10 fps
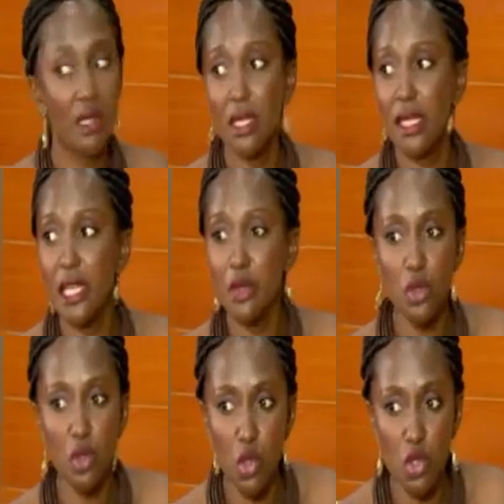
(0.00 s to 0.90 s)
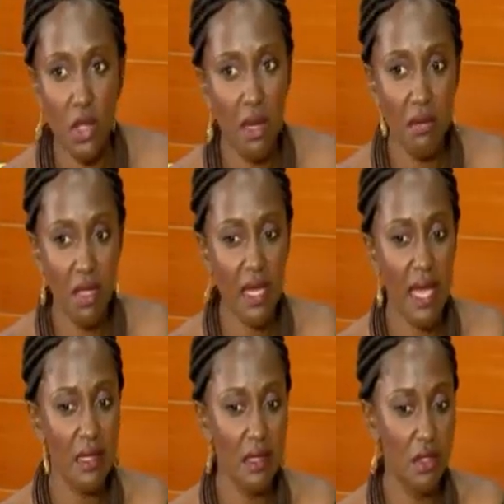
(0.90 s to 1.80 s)
the lady would go to her mother
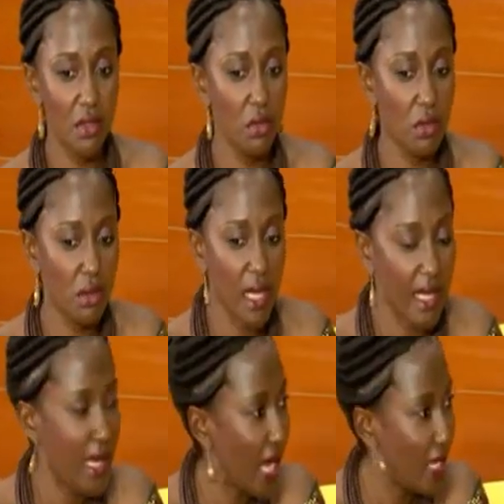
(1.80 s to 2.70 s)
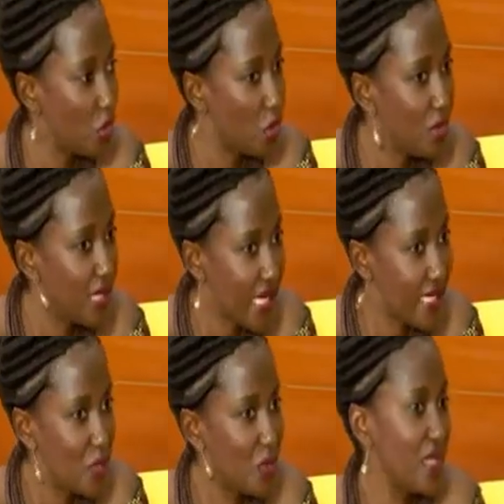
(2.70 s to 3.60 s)
and, you know, like, I don't
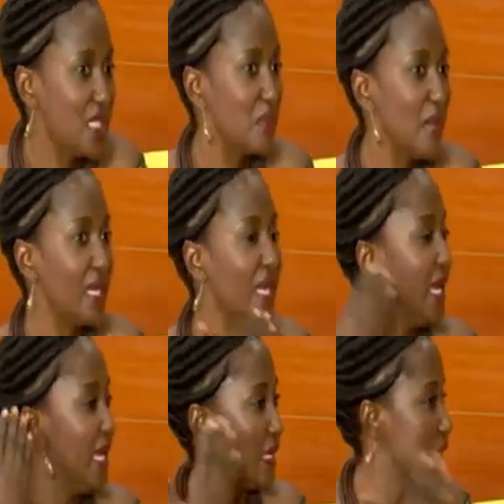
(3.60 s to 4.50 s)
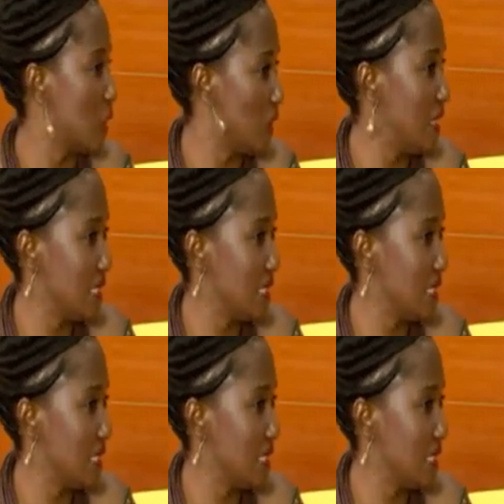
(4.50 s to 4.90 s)
get it with this man. He has done